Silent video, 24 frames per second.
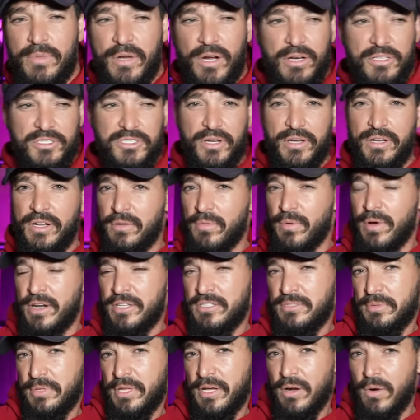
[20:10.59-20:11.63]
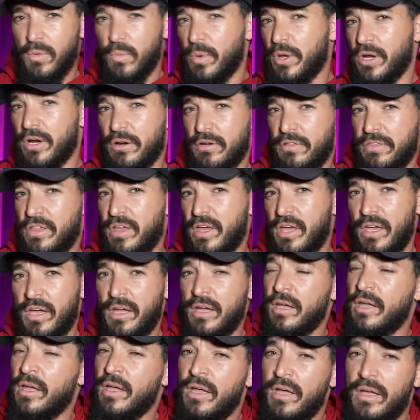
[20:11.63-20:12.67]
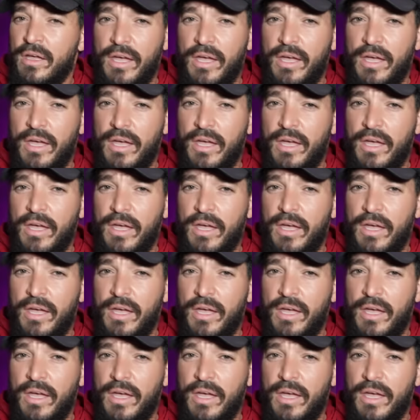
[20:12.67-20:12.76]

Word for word: And also I didn't want it to be like a weird thing.